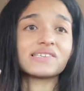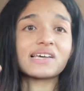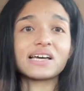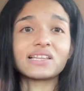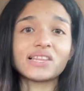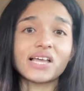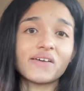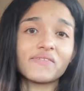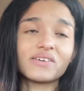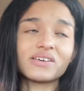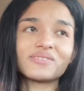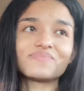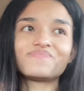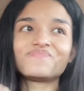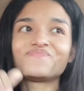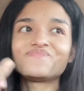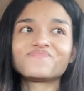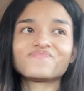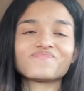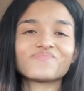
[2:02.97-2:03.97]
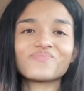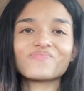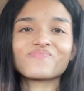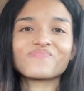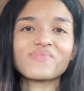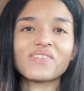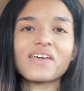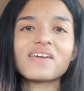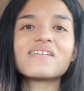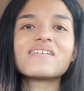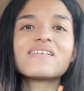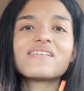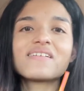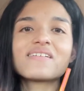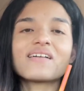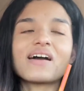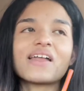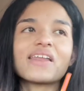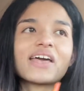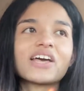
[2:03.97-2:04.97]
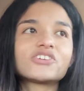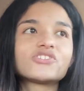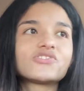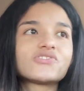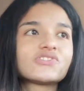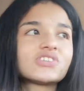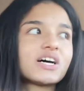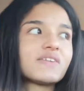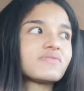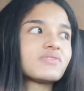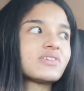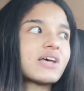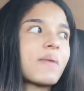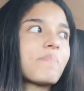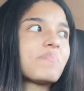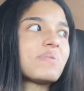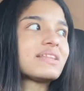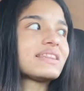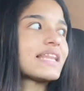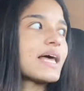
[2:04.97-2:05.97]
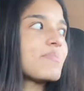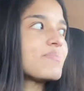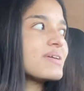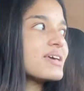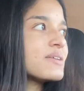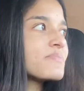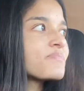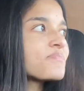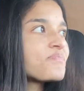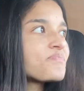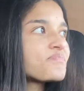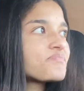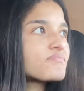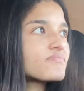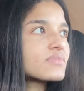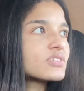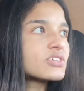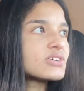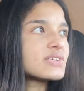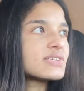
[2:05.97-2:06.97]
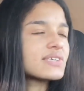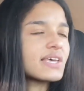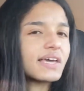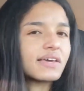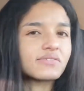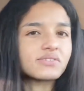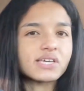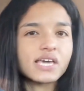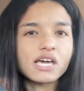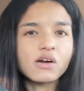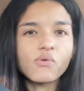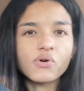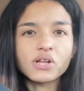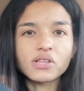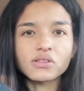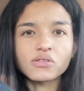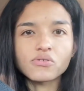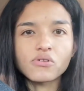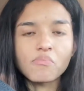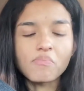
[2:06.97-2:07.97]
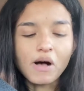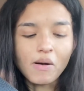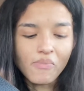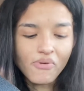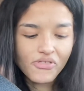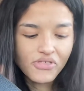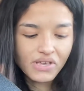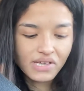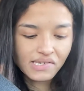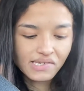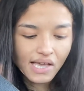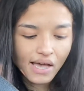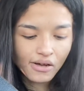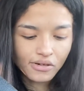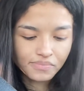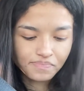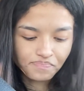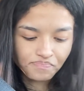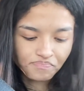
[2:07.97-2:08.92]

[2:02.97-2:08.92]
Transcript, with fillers: I love it. Gotta get yourself some, but let me just like take one of the little bubble things out